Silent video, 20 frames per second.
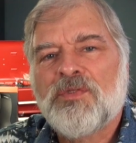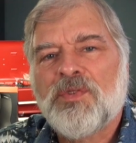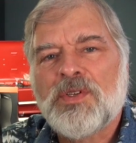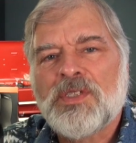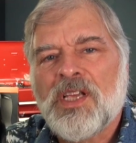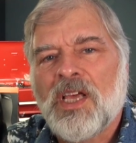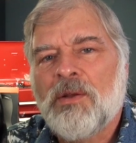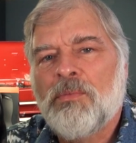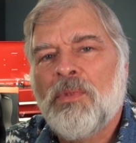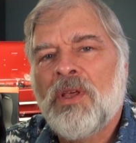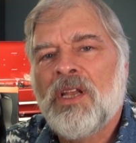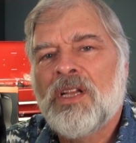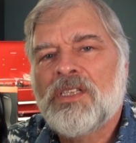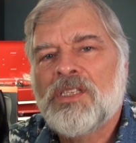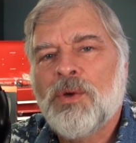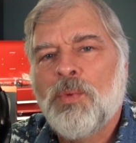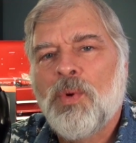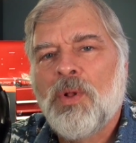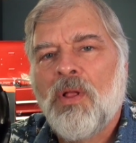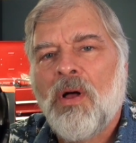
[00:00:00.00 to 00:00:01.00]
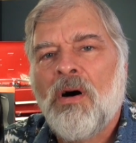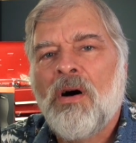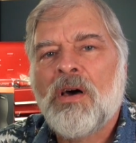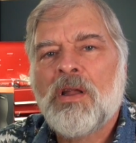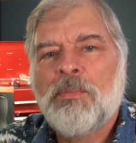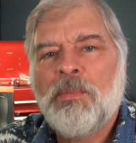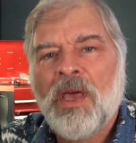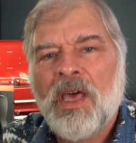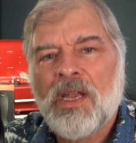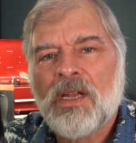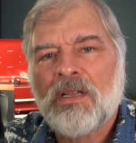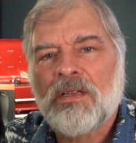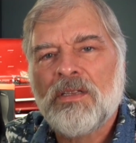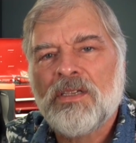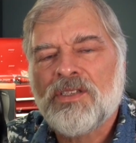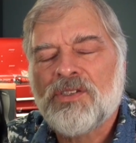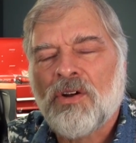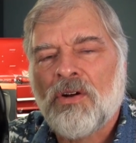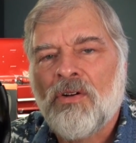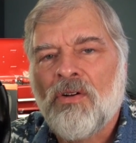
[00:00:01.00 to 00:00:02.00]
for 10 minutes it will
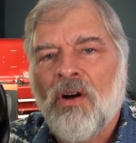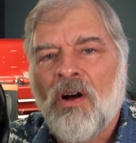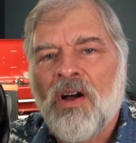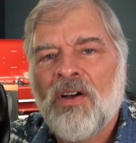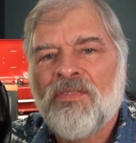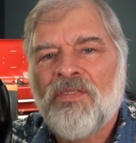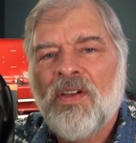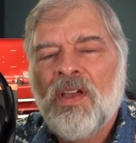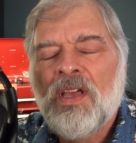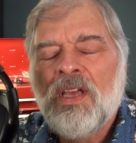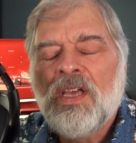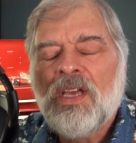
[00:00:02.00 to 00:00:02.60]
automatically turn off